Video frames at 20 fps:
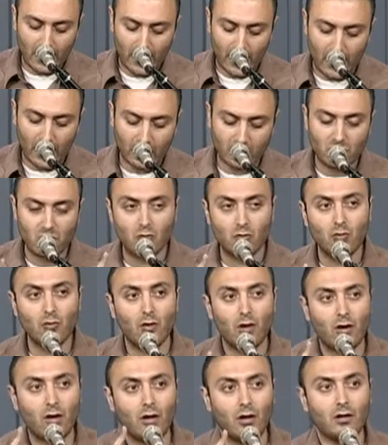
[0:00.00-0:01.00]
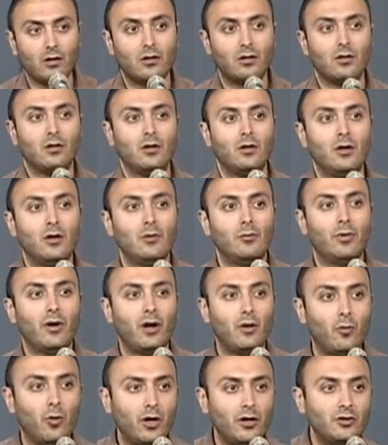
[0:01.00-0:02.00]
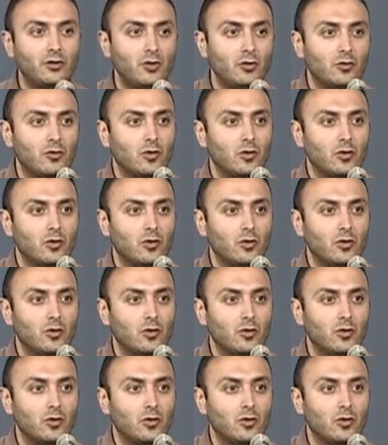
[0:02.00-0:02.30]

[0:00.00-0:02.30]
and to all. But I want you